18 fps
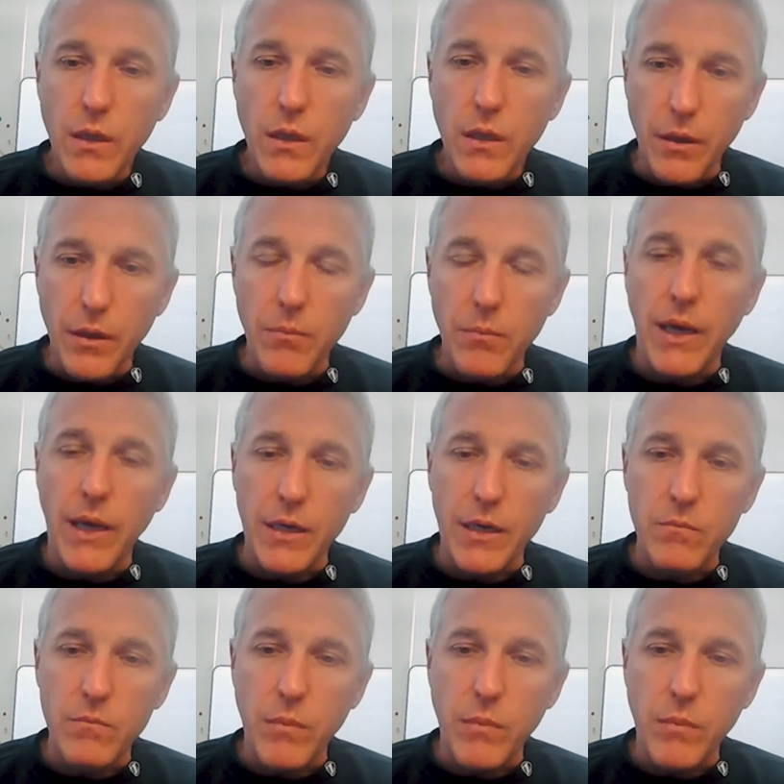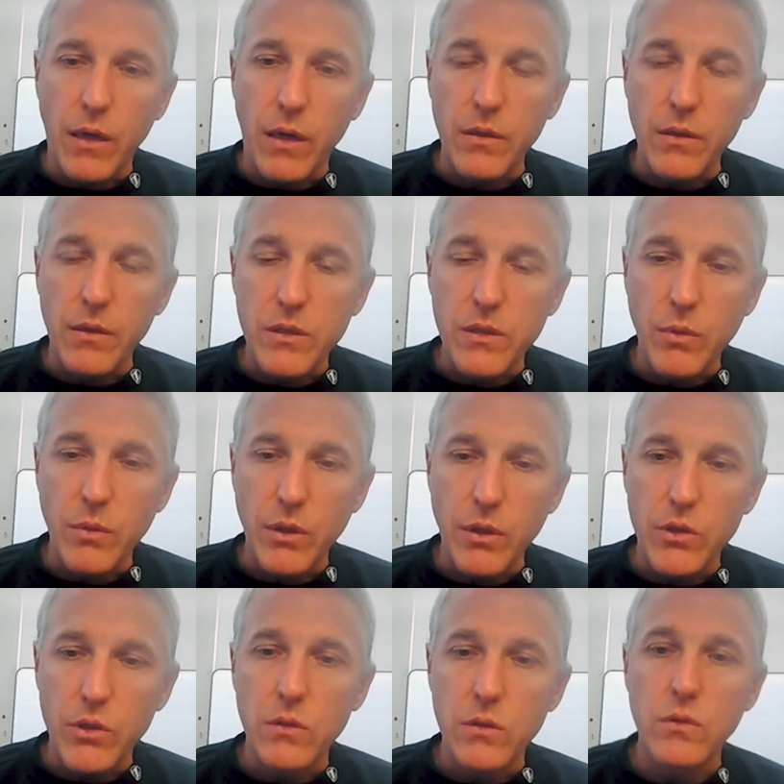the impact of modeling and
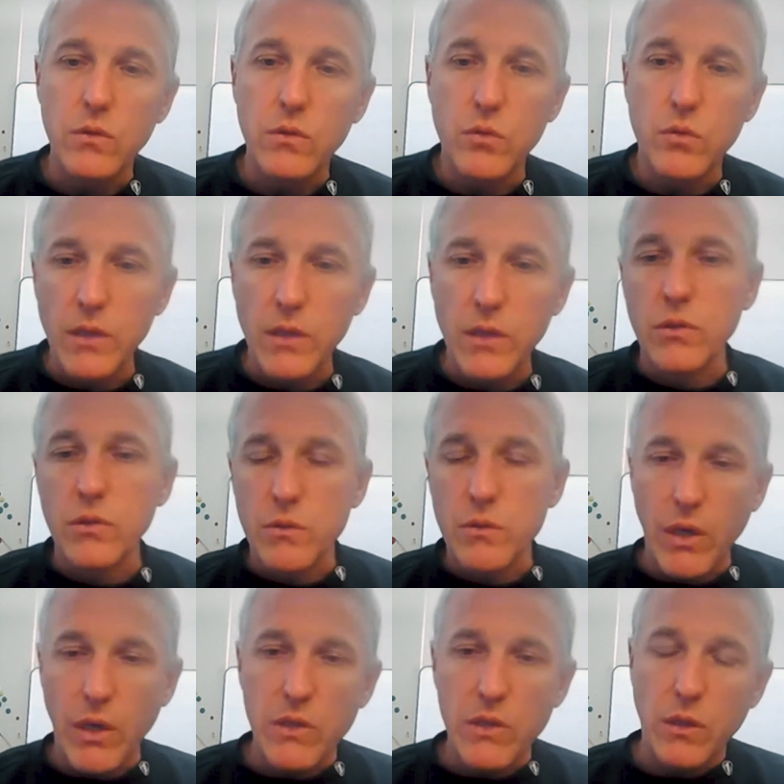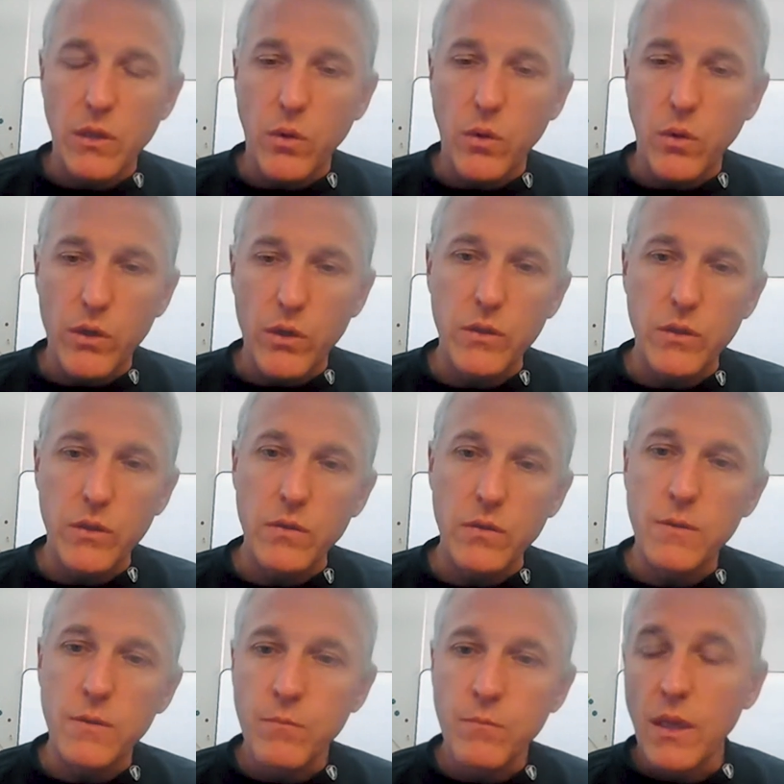simulation to address those basic
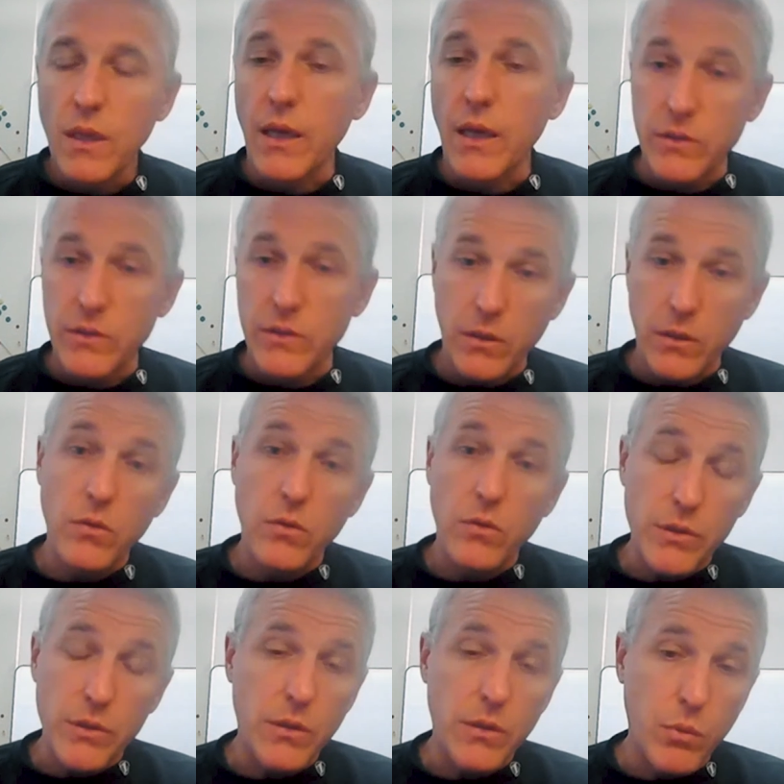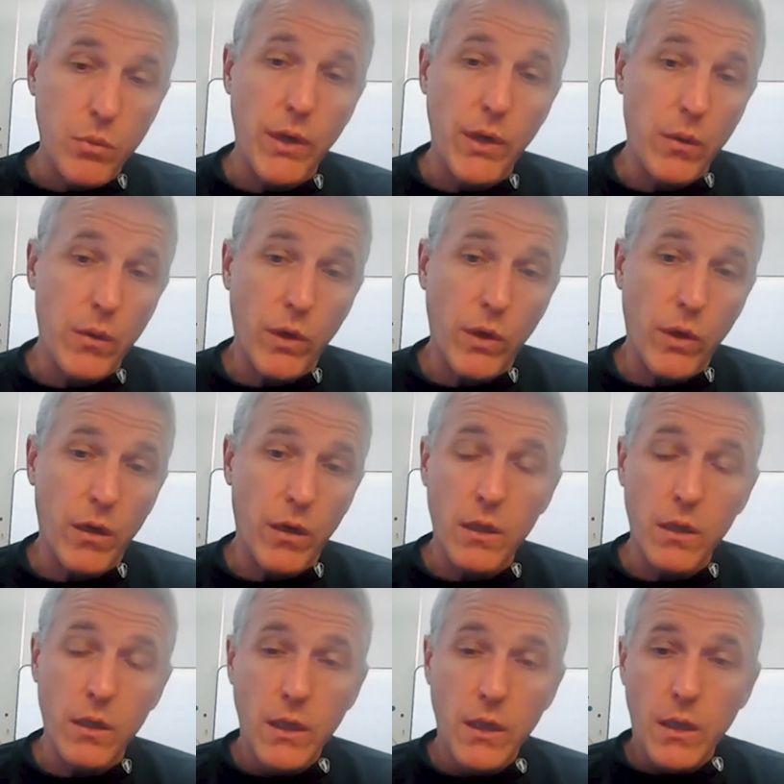questions has increased to the point
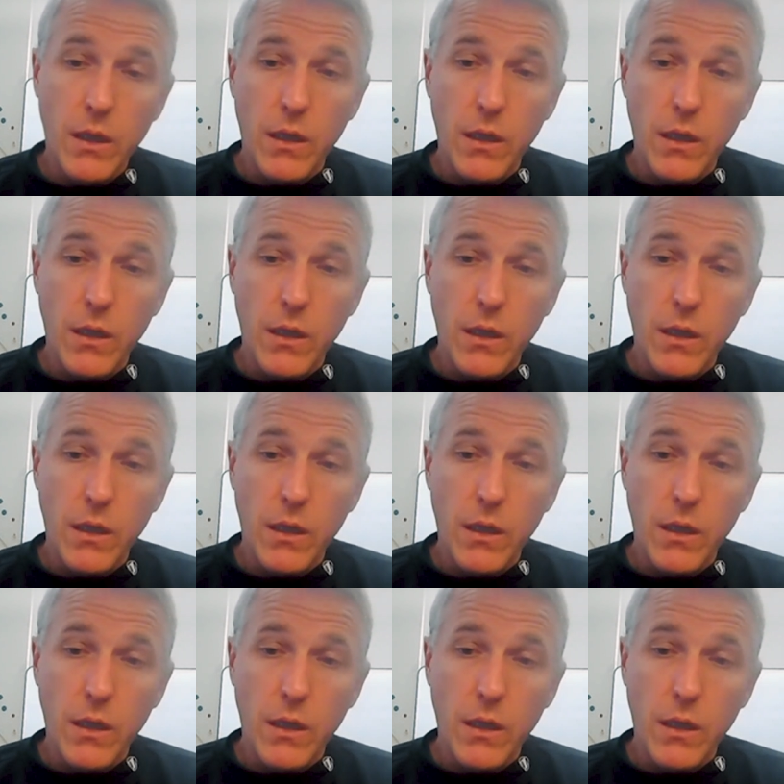where